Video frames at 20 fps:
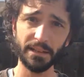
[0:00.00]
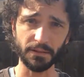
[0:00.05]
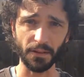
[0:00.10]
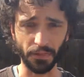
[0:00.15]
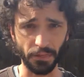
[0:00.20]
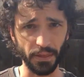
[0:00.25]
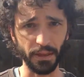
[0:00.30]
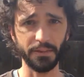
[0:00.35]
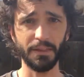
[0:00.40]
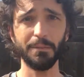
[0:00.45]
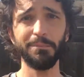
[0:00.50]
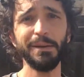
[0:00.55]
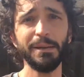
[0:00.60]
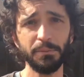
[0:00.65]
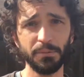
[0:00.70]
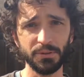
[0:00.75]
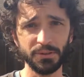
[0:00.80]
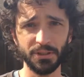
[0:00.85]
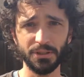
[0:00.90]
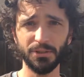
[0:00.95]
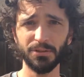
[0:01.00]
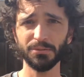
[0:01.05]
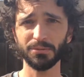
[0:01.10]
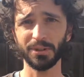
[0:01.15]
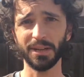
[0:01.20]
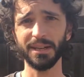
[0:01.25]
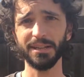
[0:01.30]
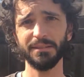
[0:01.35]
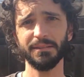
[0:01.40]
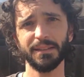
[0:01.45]
That's a thing that people
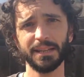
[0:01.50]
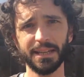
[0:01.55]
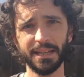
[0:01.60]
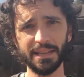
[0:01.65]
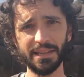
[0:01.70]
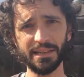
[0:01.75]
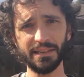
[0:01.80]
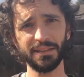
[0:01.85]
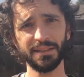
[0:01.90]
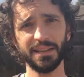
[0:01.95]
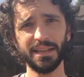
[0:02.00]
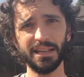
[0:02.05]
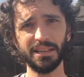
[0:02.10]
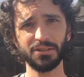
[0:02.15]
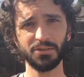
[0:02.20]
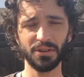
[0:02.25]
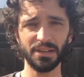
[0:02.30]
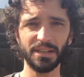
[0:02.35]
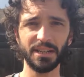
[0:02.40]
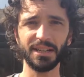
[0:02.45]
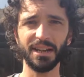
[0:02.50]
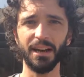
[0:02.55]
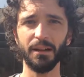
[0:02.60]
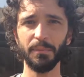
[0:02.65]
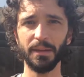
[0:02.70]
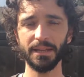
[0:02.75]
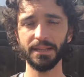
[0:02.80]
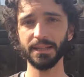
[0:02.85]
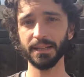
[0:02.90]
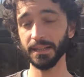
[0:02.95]
do, right? The kids are into
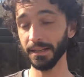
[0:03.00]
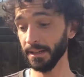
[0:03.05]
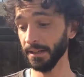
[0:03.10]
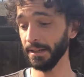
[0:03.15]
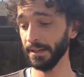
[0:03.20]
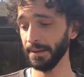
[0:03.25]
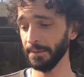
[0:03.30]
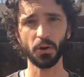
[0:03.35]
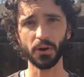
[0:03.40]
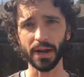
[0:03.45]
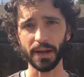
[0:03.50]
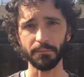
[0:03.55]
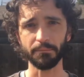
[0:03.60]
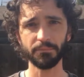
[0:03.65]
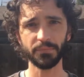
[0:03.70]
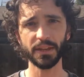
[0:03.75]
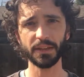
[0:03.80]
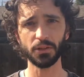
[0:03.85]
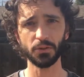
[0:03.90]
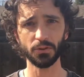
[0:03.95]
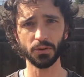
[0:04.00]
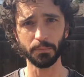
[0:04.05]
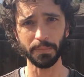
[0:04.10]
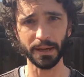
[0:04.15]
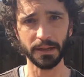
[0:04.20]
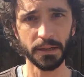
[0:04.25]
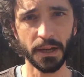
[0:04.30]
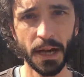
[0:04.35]
commenting. So, okay, thank you.